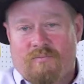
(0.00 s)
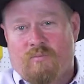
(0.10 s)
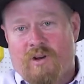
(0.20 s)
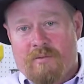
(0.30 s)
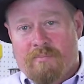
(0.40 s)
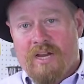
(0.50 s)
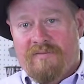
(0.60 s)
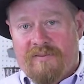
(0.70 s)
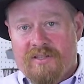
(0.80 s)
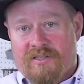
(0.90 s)
One of the
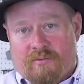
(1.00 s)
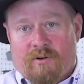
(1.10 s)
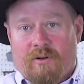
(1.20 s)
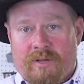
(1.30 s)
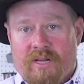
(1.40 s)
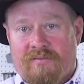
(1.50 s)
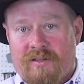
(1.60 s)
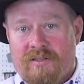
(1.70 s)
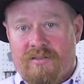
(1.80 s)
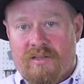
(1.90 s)
benefits, the real
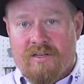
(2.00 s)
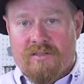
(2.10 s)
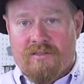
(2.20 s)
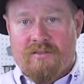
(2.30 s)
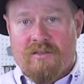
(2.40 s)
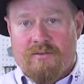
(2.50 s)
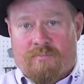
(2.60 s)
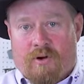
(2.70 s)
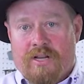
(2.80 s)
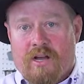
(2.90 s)
benefits that is, is
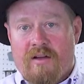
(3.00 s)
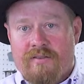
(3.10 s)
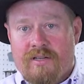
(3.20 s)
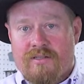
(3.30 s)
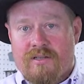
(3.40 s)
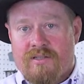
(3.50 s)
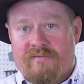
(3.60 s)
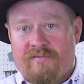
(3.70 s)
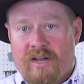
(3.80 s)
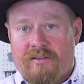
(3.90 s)
pretty obvious is the
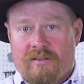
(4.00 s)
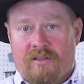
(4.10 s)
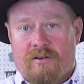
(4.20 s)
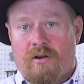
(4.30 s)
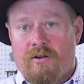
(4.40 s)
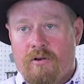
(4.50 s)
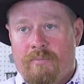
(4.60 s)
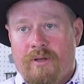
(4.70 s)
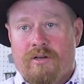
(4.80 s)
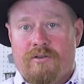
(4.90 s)
fact that there are no
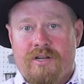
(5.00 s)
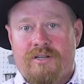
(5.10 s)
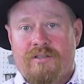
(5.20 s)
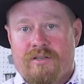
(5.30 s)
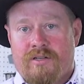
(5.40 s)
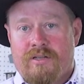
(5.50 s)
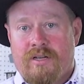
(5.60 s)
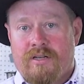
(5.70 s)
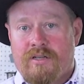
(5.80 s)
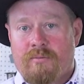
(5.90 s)
penetrations in a
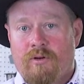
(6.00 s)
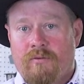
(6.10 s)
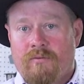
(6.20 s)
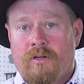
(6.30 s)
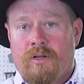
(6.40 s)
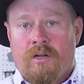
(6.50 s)
standing seam roof.